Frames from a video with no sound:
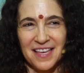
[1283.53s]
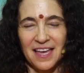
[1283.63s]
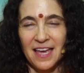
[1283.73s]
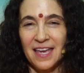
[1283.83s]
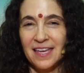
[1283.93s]

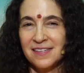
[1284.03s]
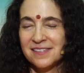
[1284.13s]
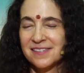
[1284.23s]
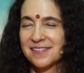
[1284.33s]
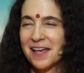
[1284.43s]
Hey
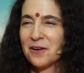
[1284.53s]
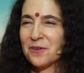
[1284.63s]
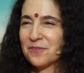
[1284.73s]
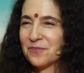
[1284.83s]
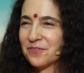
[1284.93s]

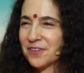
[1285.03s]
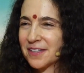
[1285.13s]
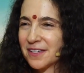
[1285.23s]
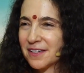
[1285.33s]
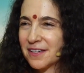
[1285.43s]
self,
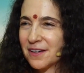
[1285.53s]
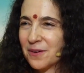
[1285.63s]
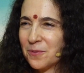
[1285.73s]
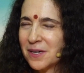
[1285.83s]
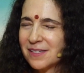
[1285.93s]

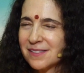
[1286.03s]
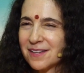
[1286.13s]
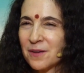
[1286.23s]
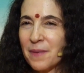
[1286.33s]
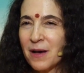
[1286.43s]
what is
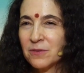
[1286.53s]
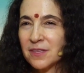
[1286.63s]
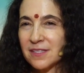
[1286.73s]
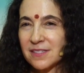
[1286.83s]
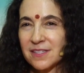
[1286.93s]
it
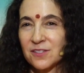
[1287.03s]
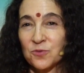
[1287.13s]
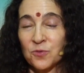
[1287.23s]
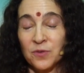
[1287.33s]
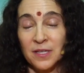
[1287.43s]
about this
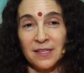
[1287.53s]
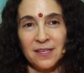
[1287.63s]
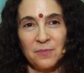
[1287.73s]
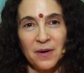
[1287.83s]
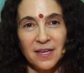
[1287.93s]
that's
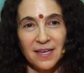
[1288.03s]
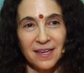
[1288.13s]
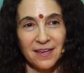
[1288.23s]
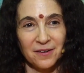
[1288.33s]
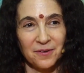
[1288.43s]
really
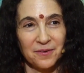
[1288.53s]
bugging you?